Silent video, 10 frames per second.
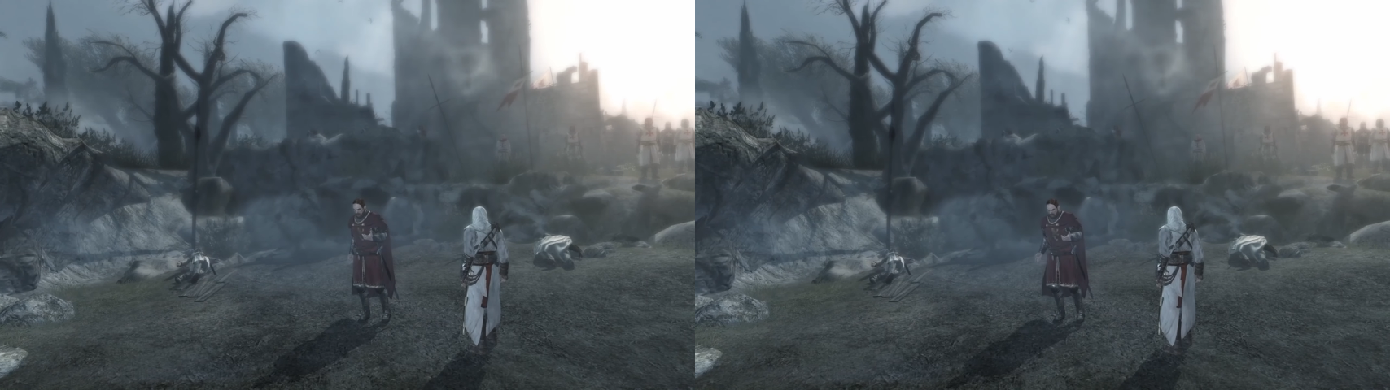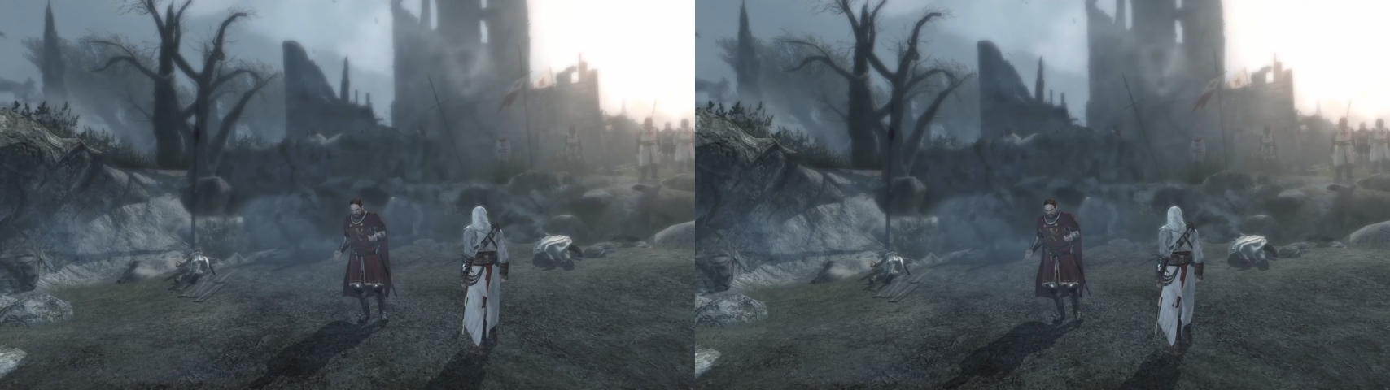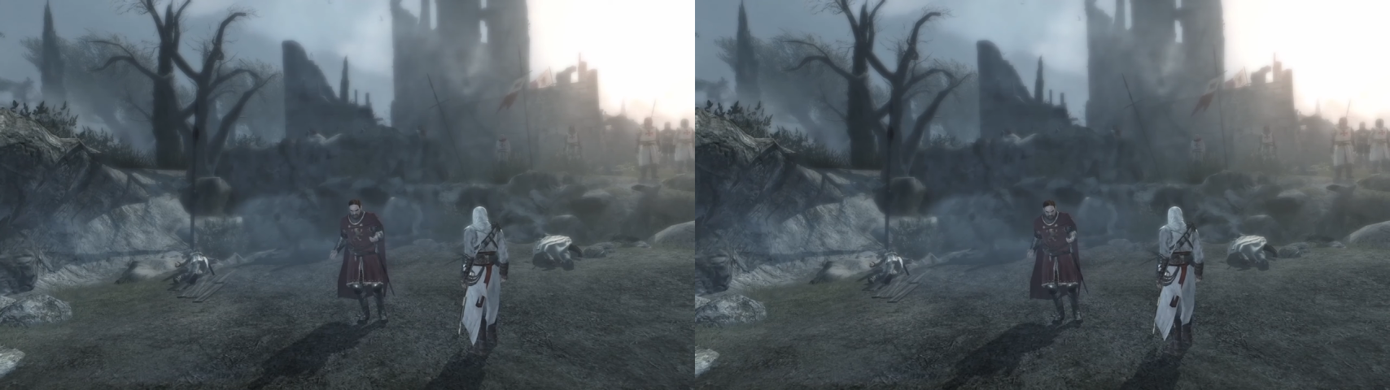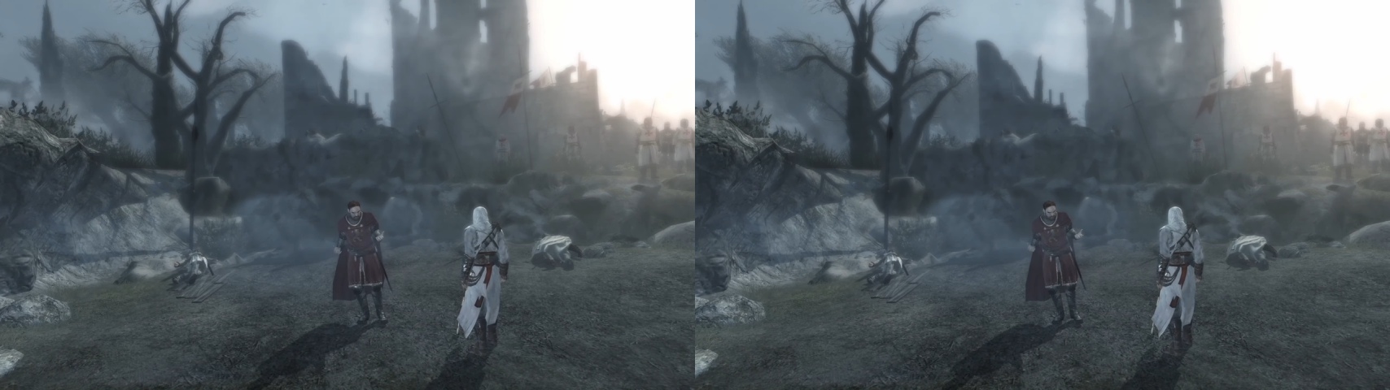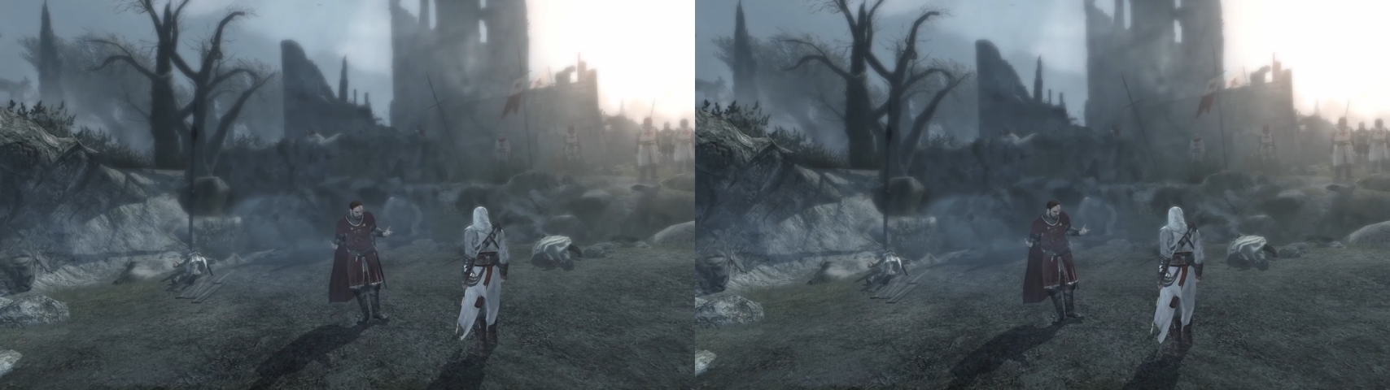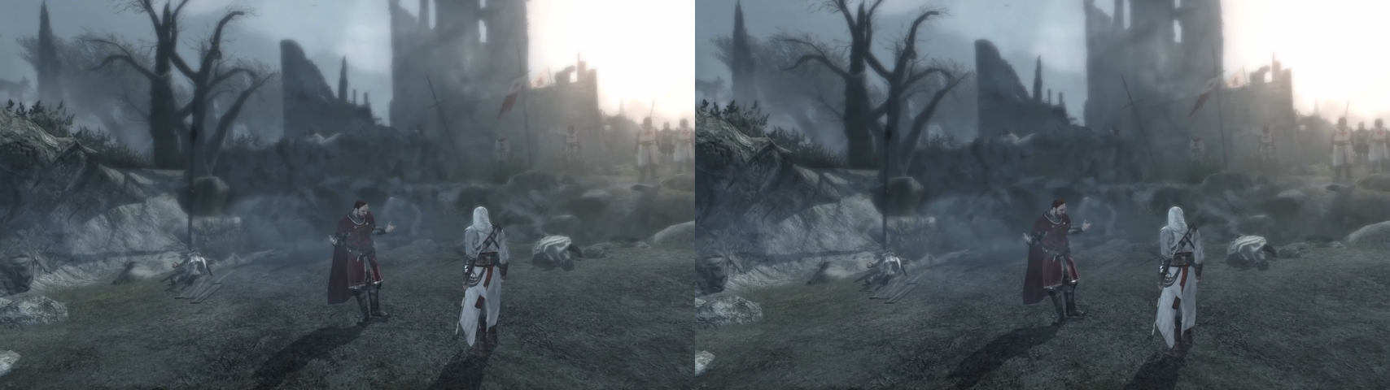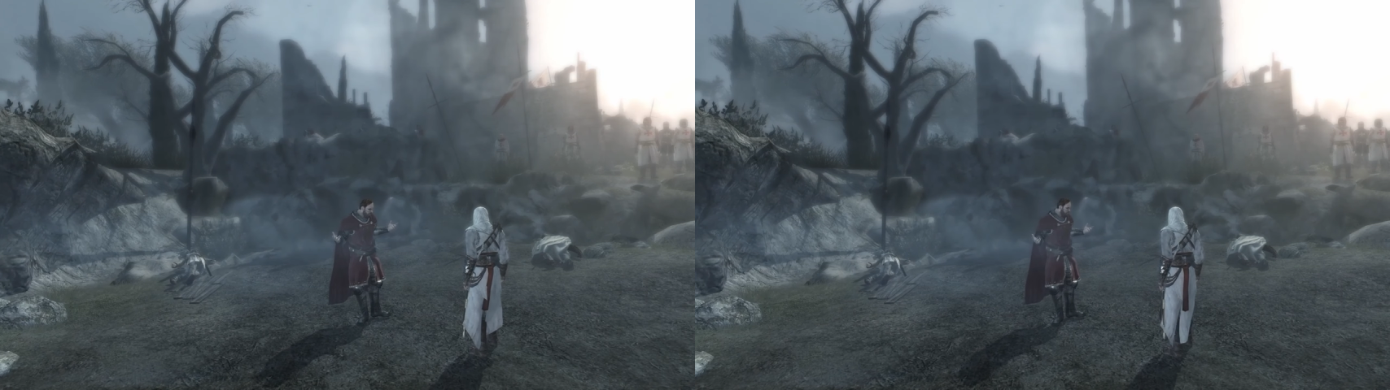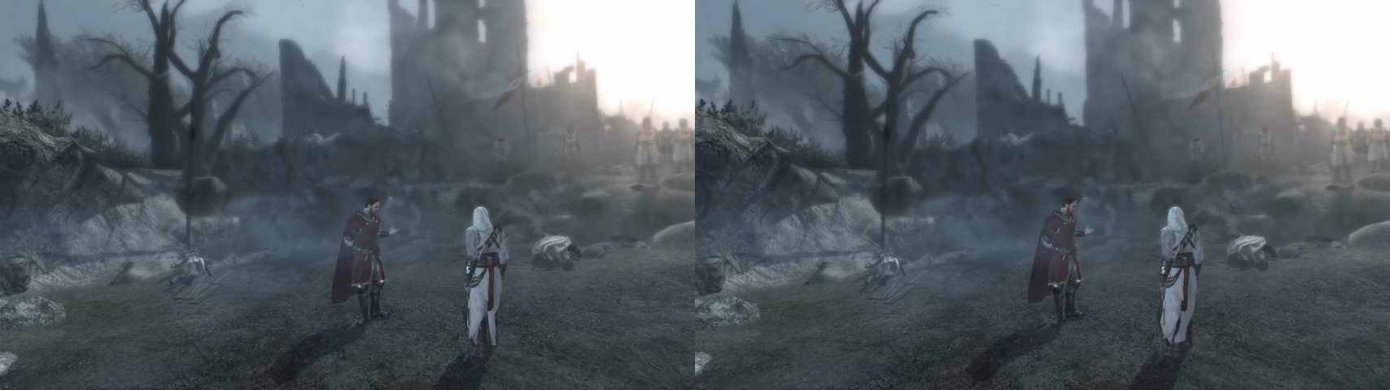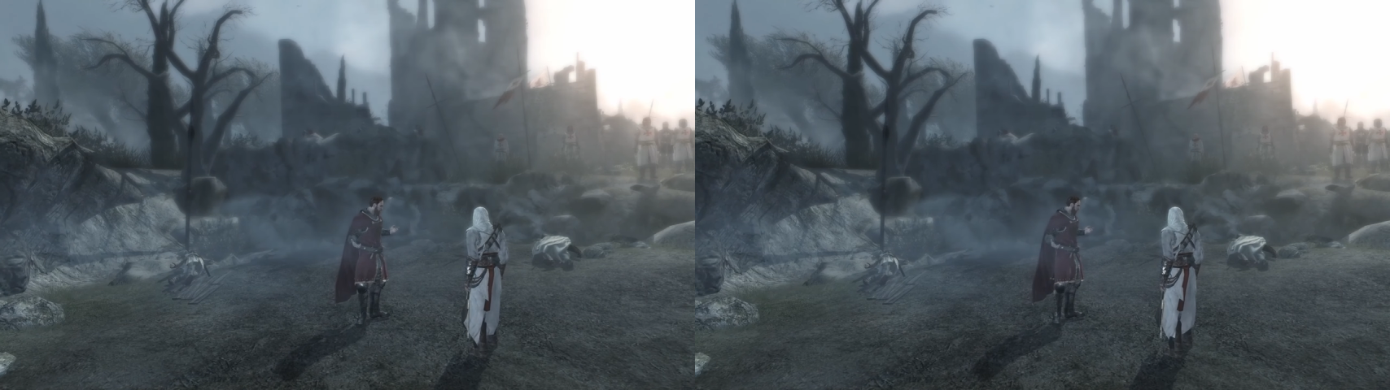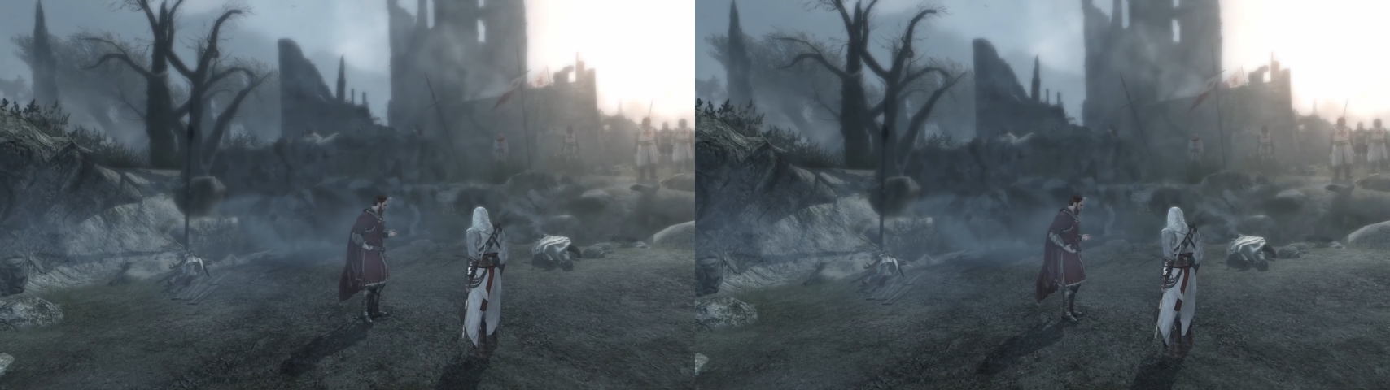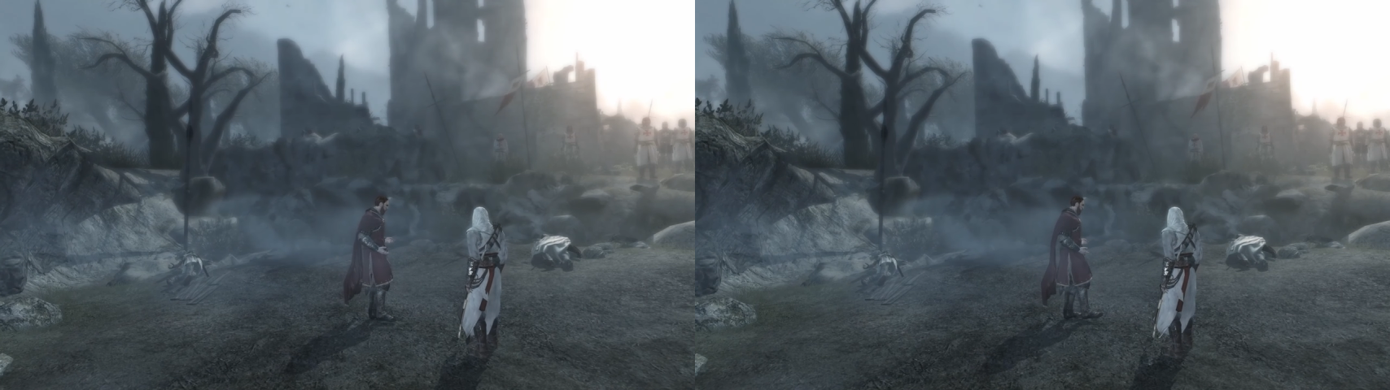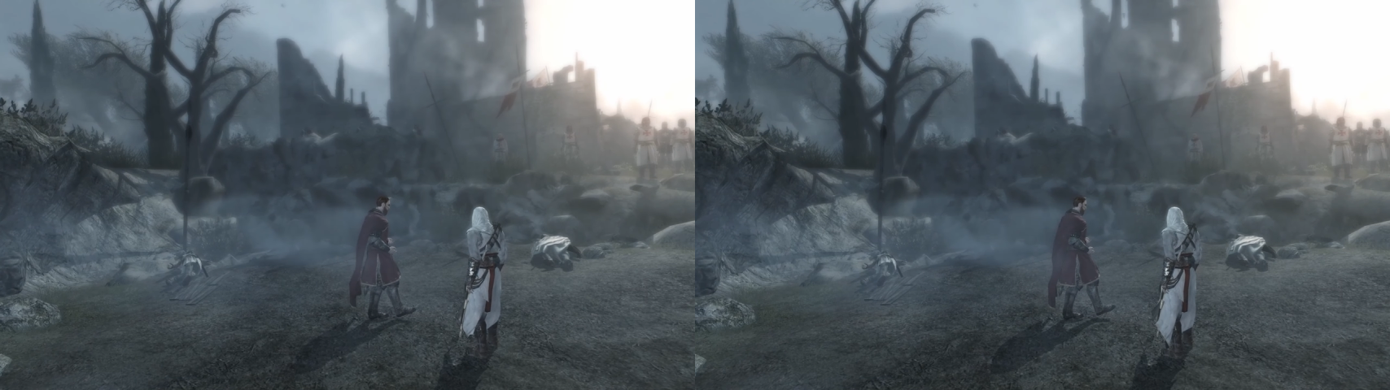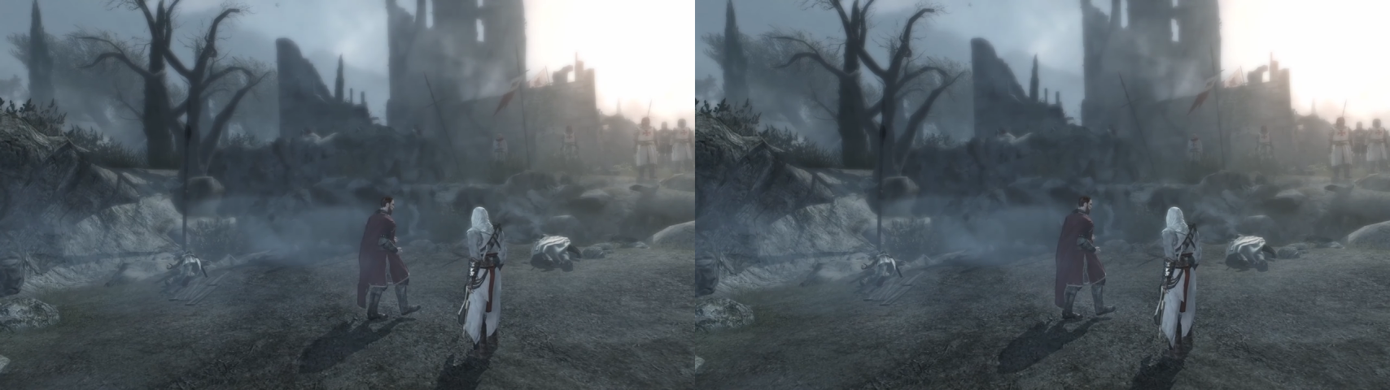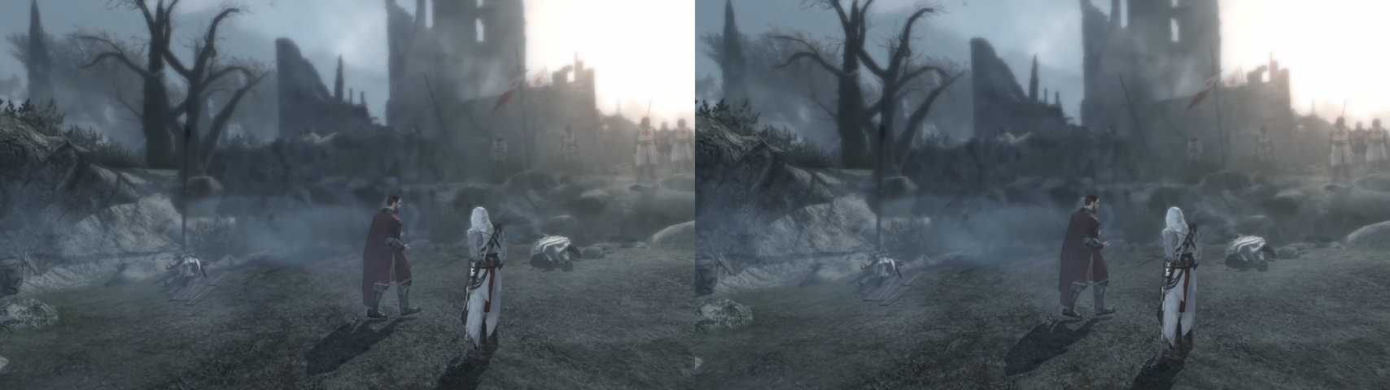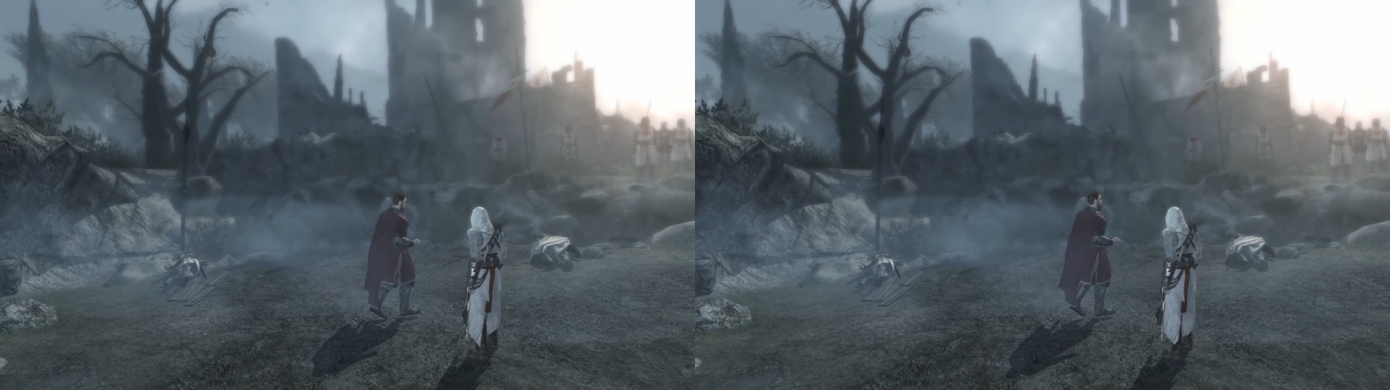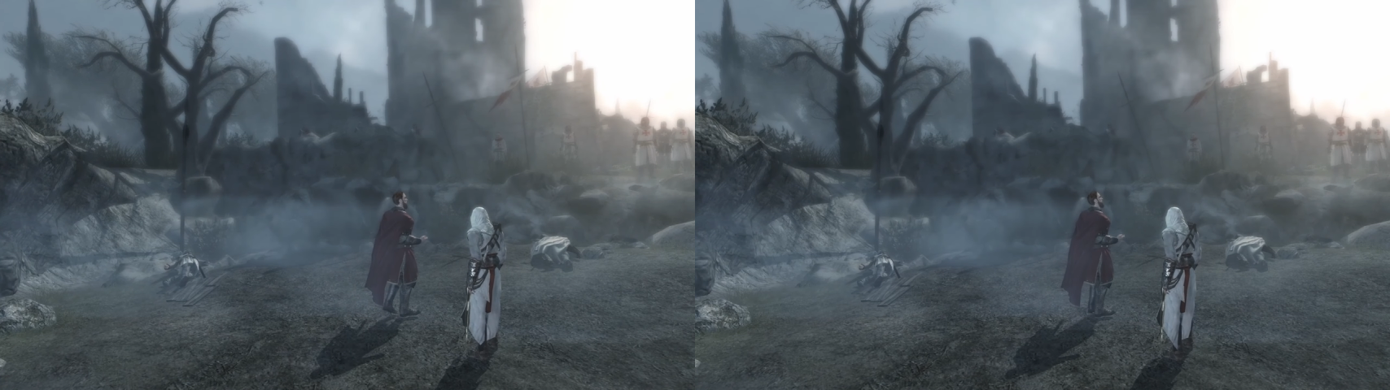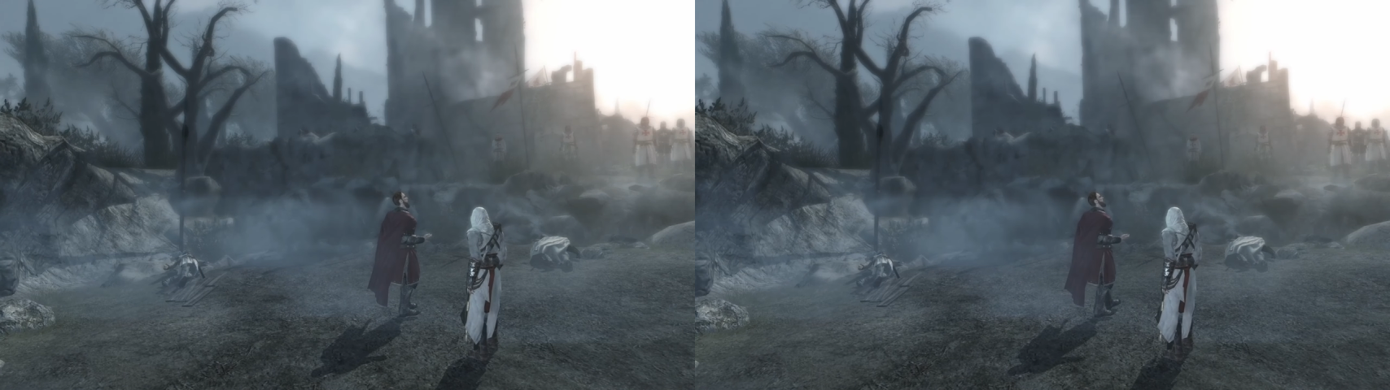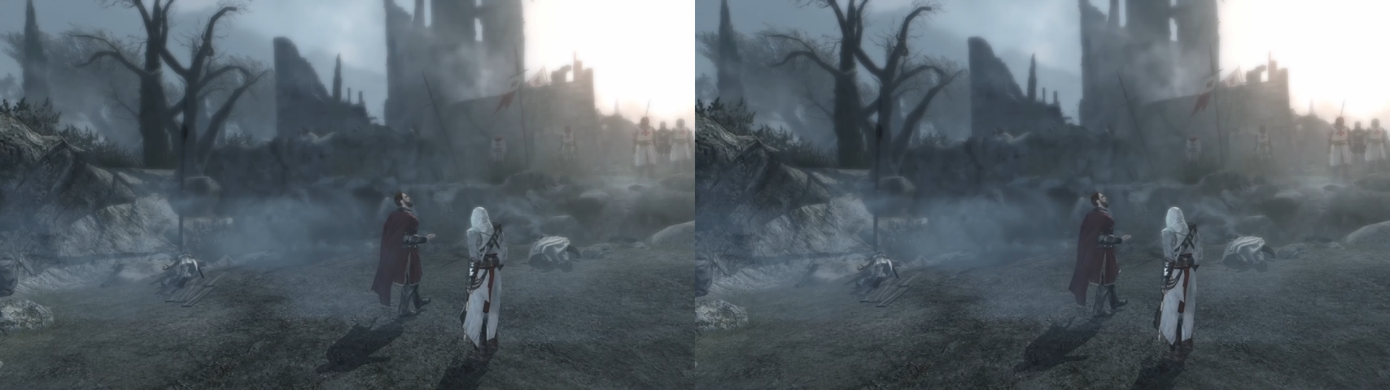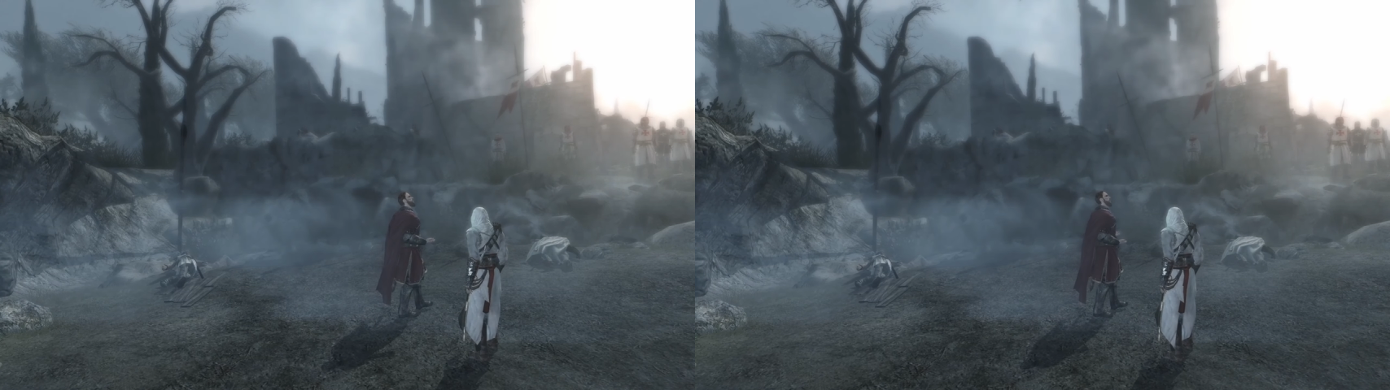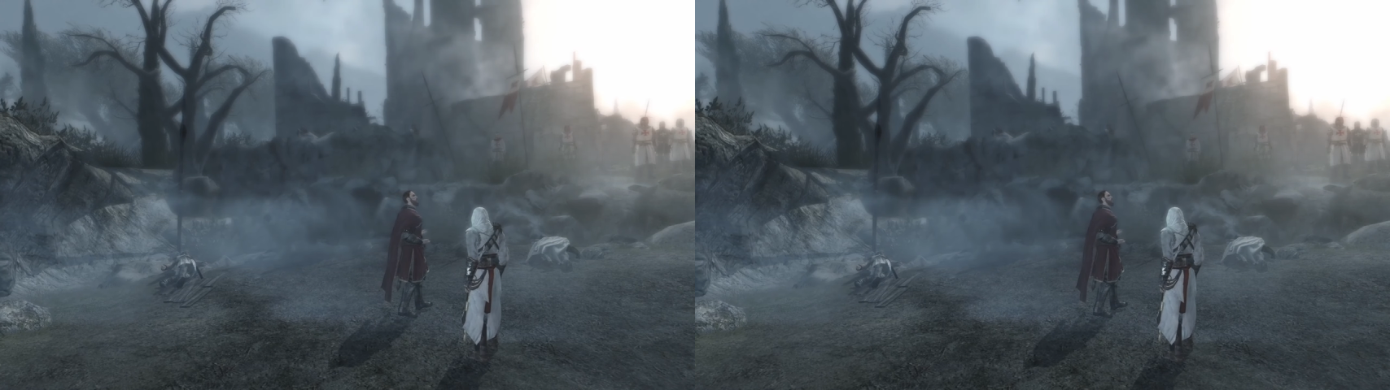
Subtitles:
(no speaker visible)